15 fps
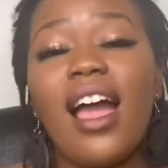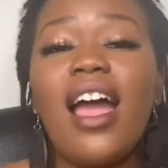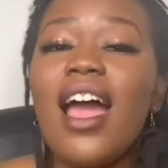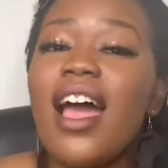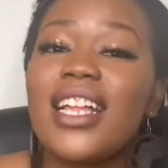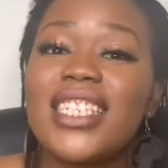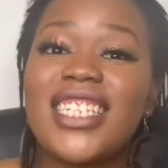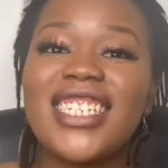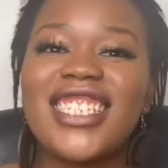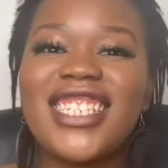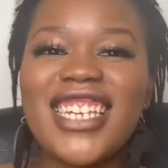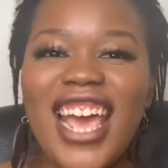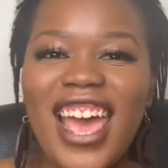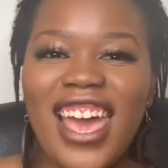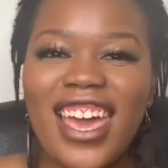
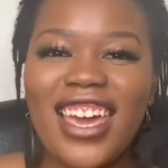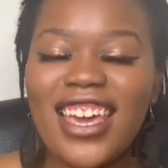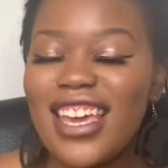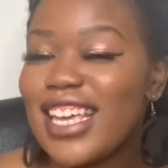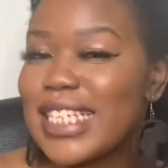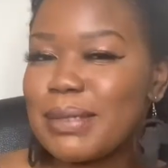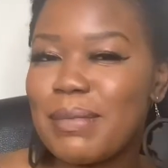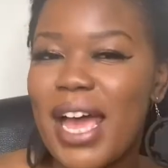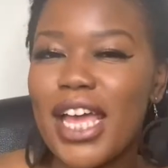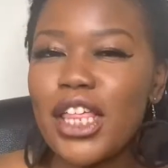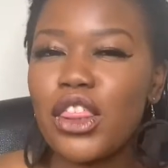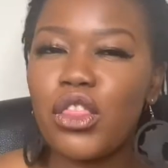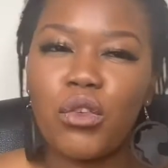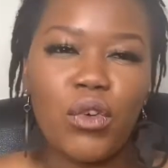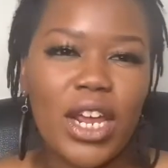today is my
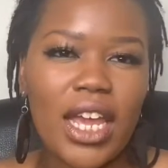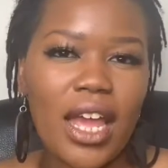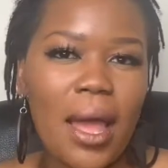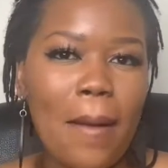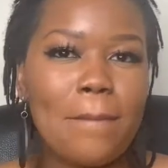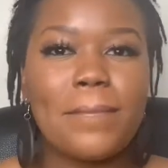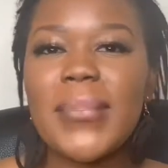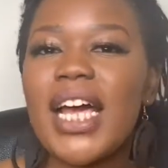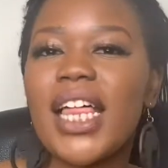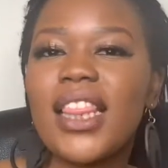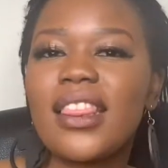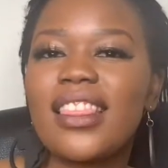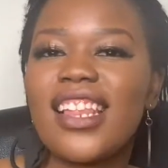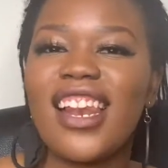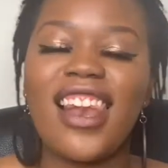
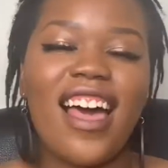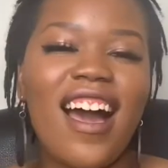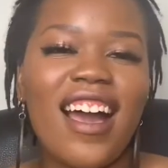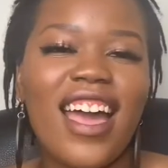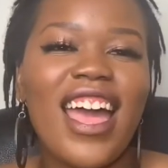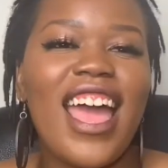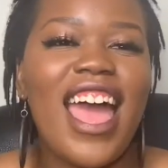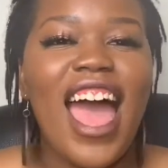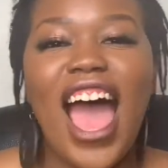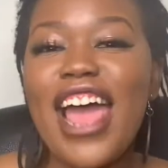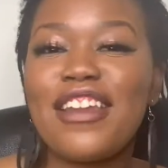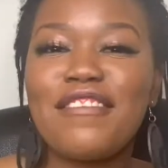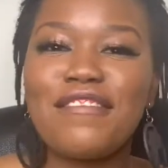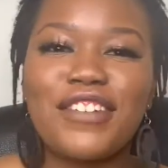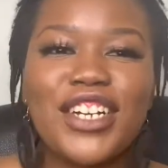3-month lock
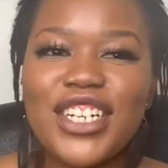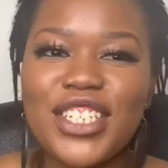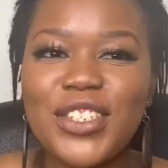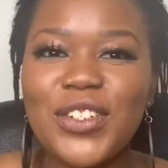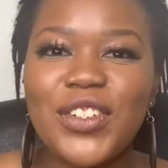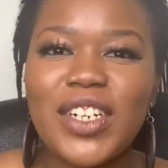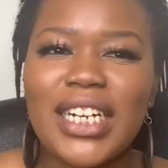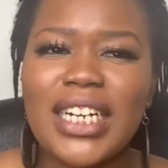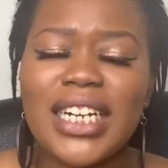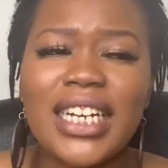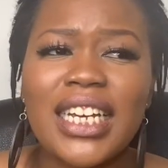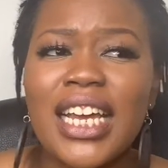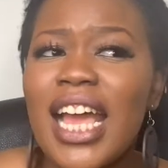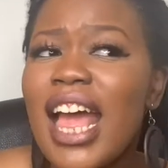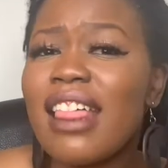
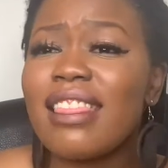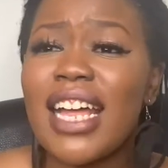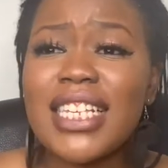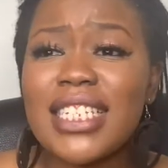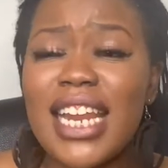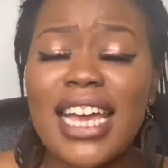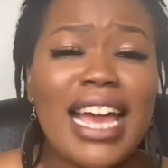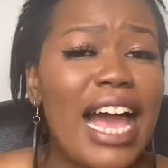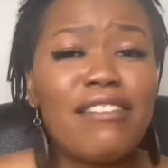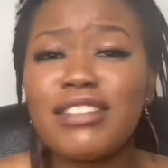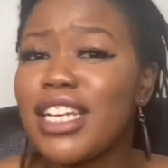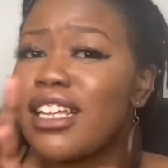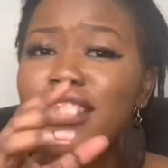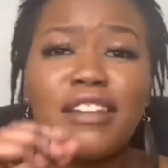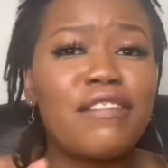anniversary. That's like, I've
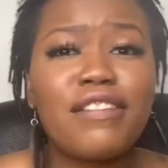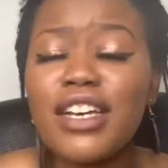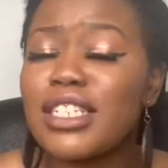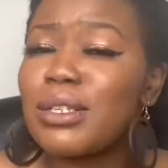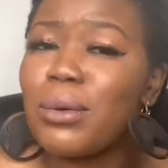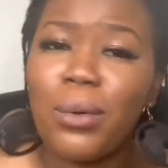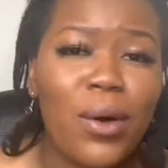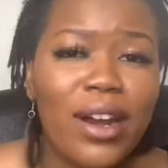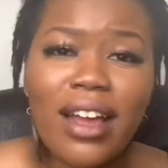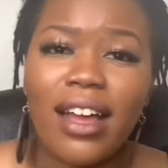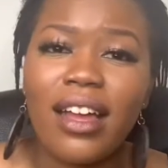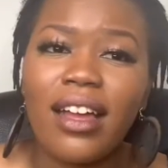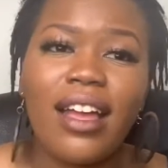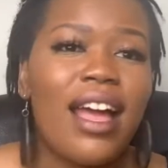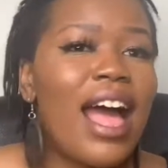done the first quarter.
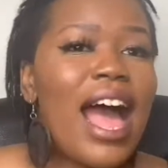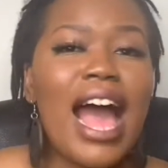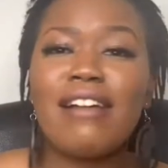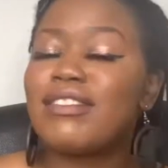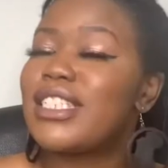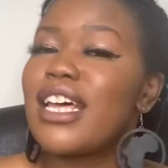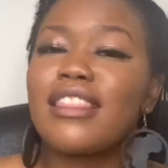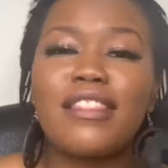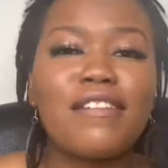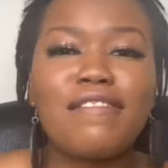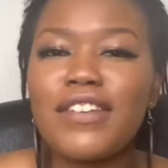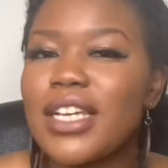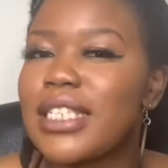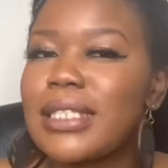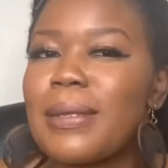I've done the
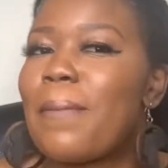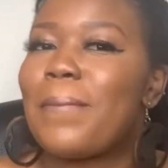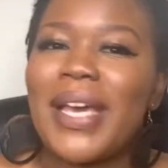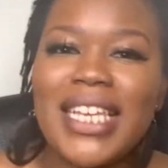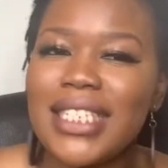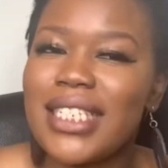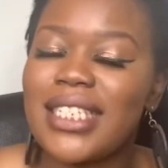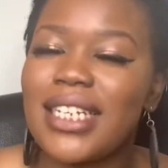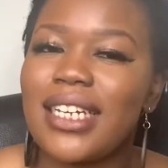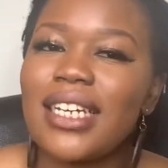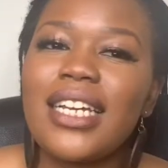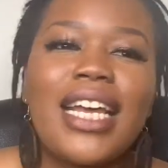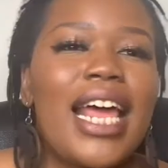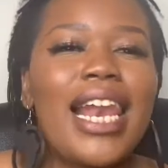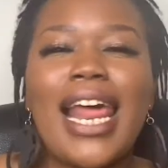first semester.
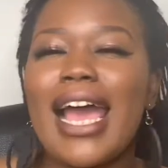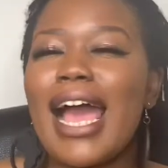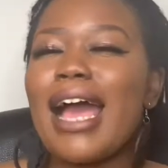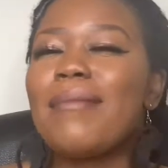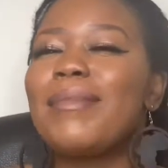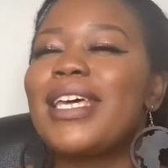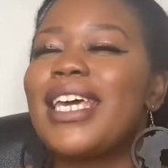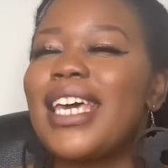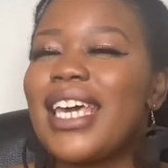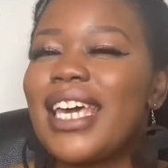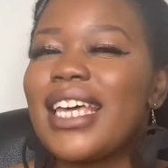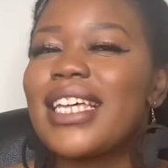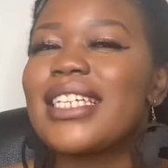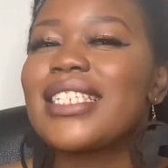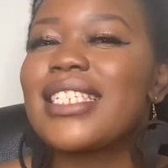Like, I'm
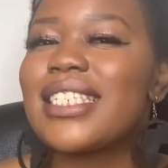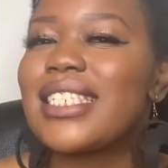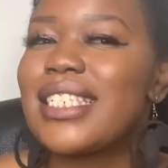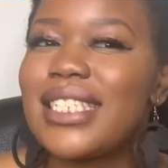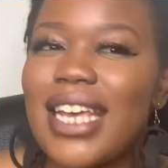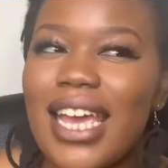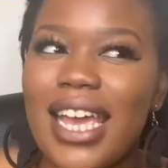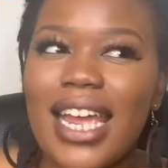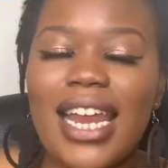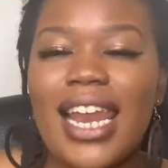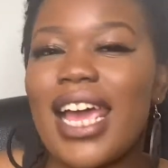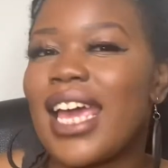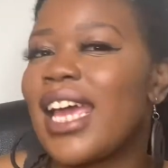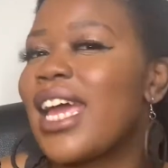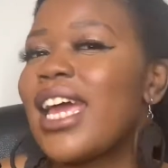here to stay.
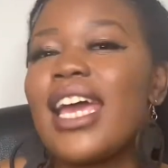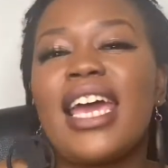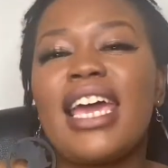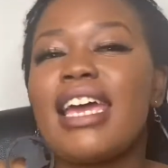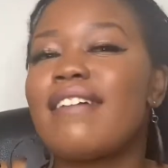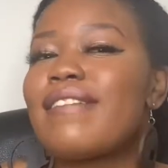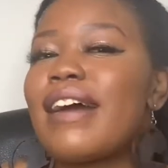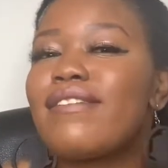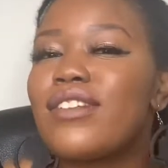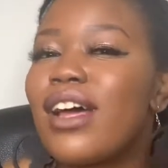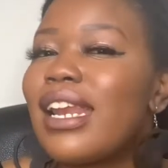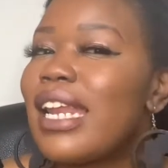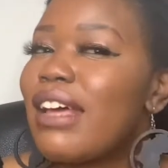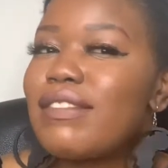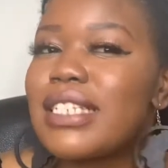Like, if I've
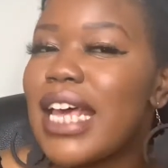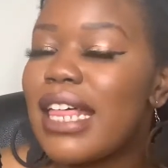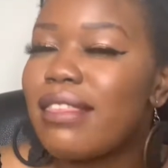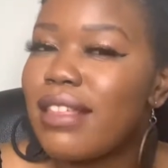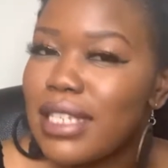not left at this